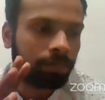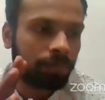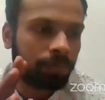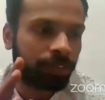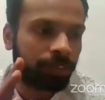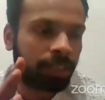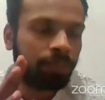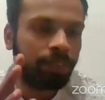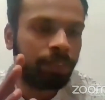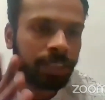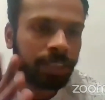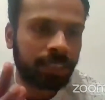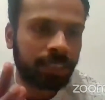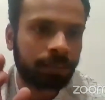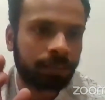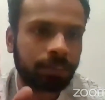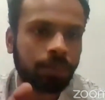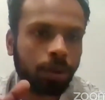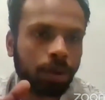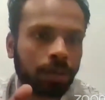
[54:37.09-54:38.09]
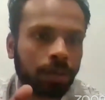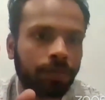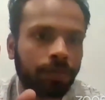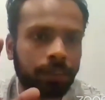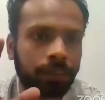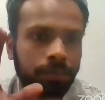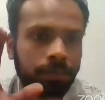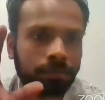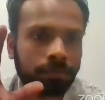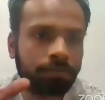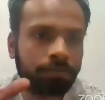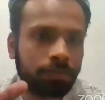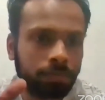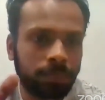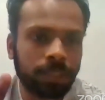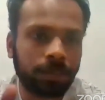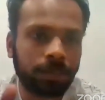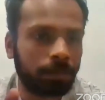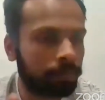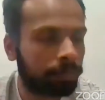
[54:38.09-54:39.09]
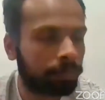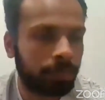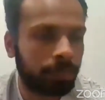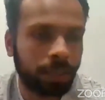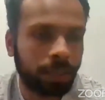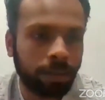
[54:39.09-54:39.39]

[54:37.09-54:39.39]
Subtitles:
the vision, or with some